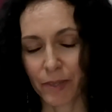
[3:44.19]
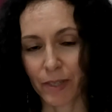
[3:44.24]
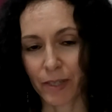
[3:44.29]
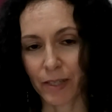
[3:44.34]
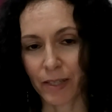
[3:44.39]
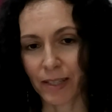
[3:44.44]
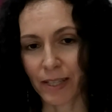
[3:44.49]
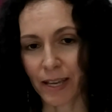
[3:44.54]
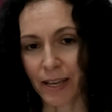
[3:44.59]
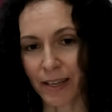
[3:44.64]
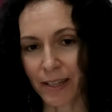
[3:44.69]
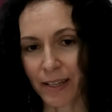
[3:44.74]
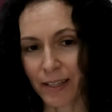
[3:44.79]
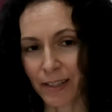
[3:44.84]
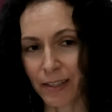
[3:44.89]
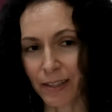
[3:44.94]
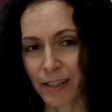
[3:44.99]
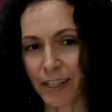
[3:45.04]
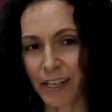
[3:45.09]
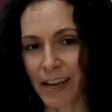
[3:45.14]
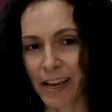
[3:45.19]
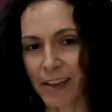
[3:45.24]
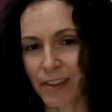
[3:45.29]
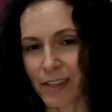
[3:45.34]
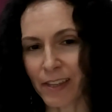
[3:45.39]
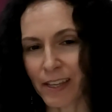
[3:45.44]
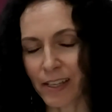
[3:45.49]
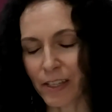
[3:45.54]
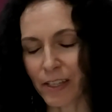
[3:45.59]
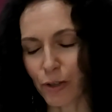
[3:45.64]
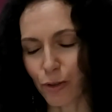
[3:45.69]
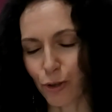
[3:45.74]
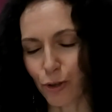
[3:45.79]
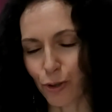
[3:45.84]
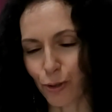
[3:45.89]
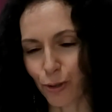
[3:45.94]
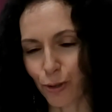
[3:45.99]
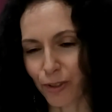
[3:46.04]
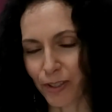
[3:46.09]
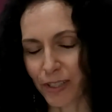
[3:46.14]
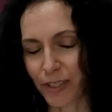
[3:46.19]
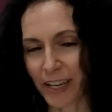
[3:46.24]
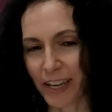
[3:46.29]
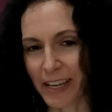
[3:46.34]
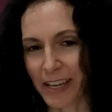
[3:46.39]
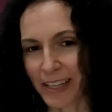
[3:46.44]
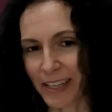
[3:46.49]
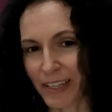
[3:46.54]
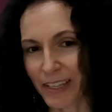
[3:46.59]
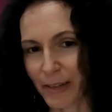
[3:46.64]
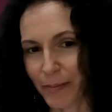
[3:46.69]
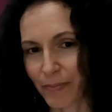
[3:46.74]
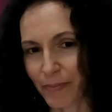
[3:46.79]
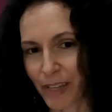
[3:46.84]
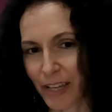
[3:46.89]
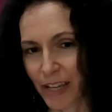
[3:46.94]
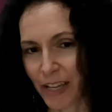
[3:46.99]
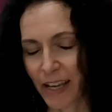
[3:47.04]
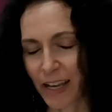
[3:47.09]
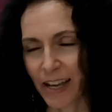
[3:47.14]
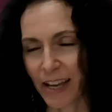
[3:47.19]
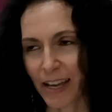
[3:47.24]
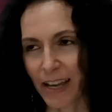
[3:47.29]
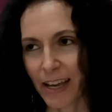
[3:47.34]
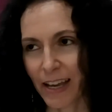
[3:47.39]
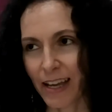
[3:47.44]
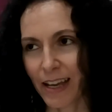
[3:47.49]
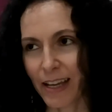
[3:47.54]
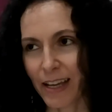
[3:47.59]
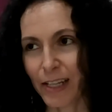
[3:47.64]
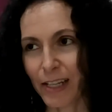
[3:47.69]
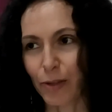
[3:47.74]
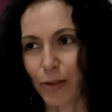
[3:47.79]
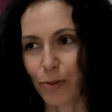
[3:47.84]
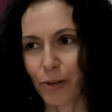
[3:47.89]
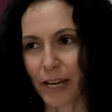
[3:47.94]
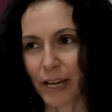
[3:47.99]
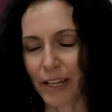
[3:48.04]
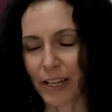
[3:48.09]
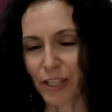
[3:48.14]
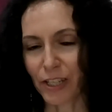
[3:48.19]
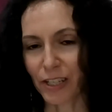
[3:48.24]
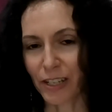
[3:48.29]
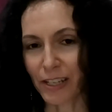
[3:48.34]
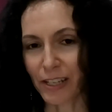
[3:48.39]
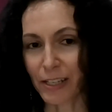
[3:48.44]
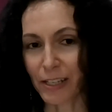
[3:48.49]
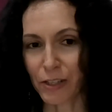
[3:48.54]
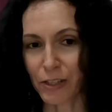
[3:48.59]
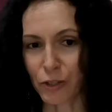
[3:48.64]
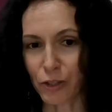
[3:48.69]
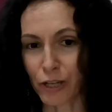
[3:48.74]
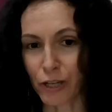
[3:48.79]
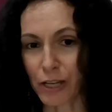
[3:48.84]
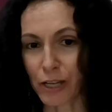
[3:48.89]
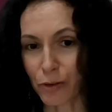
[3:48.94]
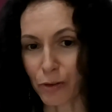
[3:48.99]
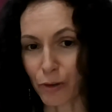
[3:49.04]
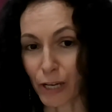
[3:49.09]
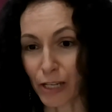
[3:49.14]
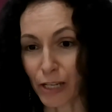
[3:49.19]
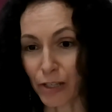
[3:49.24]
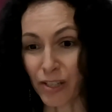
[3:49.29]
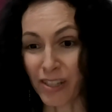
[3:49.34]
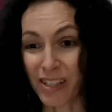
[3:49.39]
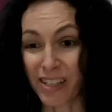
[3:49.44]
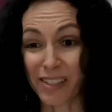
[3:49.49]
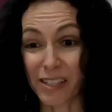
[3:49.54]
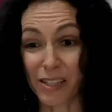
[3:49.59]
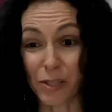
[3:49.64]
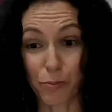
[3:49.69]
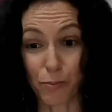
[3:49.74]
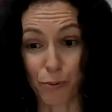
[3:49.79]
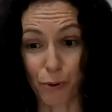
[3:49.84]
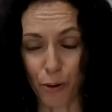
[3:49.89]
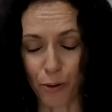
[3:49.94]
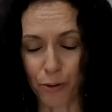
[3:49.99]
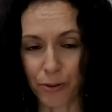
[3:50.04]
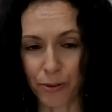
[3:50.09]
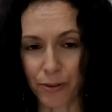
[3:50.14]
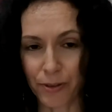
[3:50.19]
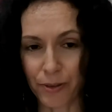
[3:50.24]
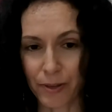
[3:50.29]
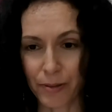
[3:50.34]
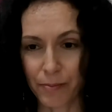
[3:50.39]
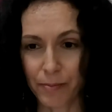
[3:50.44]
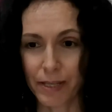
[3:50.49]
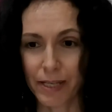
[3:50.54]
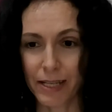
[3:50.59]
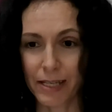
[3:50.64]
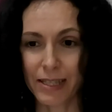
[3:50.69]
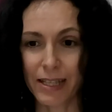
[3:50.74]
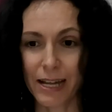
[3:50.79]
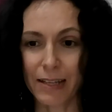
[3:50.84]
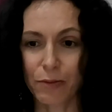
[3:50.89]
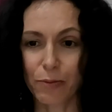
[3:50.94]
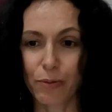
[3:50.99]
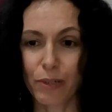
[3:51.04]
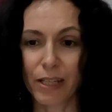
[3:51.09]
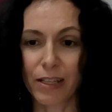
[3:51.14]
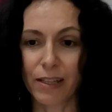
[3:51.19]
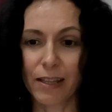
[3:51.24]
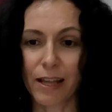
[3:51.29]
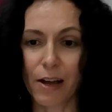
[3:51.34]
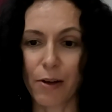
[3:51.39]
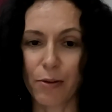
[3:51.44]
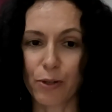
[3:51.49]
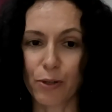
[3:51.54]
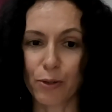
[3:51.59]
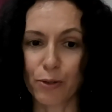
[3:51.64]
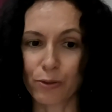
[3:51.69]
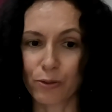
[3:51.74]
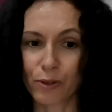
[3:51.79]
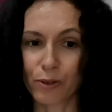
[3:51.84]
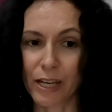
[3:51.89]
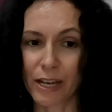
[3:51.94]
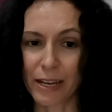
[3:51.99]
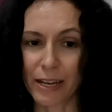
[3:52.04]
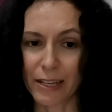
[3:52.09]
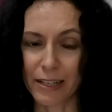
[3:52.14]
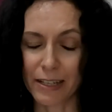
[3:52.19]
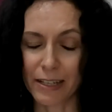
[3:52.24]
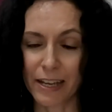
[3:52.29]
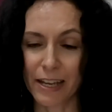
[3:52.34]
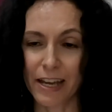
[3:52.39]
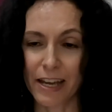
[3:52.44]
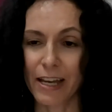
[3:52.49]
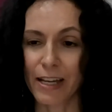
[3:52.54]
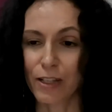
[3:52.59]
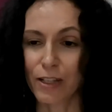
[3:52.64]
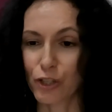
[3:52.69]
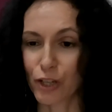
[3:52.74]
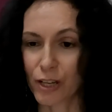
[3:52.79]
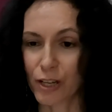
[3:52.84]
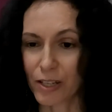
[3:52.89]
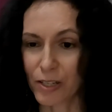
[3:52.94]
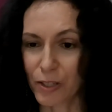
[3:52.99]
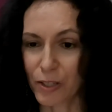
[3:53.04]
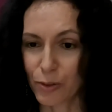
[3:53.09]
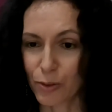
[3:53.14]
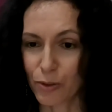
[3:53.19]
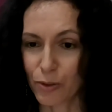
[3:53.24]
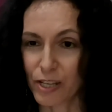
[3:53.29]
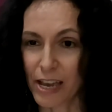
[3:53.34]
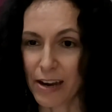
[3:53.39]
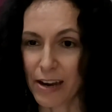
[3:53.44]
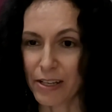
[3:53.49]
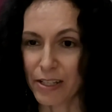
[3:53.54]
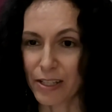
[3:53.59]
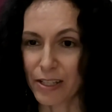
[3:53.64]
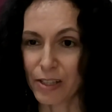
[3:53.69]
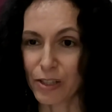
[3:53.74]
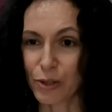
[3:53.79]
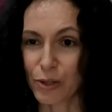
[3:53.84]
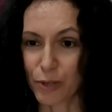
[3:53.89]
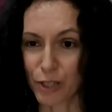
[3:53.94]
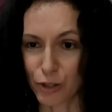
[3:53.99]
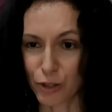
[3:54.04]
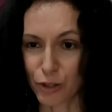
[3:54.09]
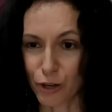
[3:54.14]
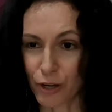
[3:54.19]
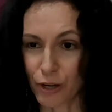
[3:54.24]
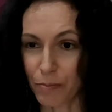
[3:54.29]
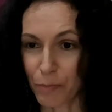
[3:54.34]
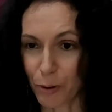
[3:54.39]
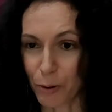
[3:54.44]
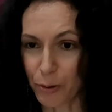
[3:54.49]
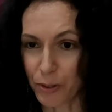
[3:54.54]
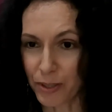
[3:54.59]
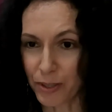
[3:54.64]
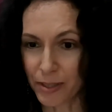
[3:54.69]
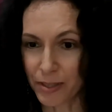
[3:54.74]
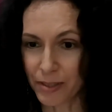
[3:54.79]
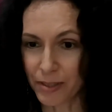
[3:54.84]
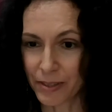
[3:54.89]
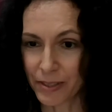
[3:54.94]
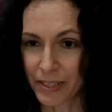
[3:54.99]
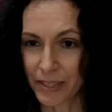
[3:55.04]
Secondly, I think you should take an education, an engineering education that is broad, because that will allow you to then adjust to the areas that you enjoy most.